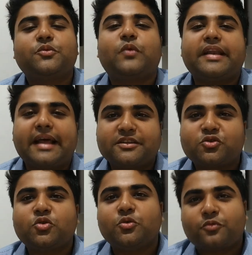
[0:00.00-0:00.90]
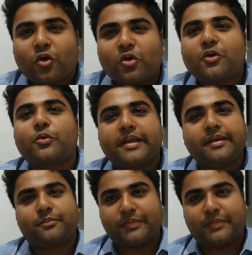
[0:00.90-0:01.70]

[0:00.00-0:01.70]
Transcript: So one has to follow a routine.